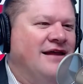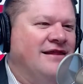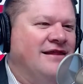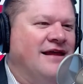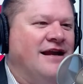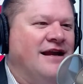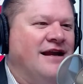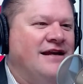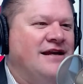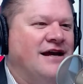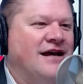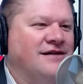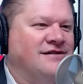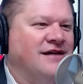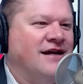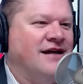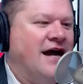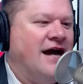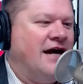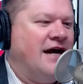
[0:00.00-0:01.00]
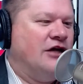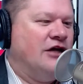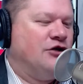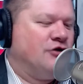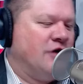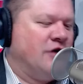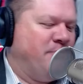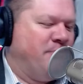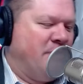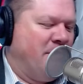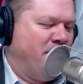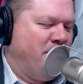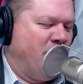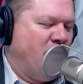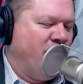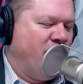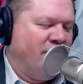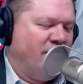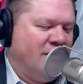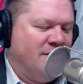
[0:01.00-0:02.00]
that he doesn't kind of trip up
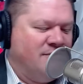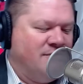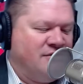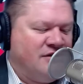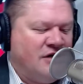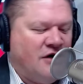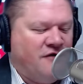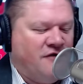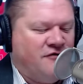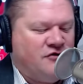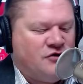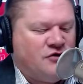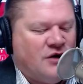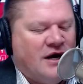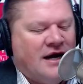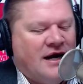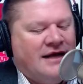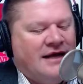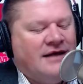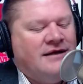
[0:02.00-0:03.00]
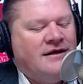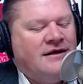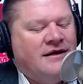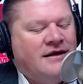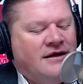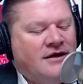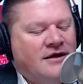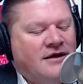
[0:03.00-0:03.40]
over himself trying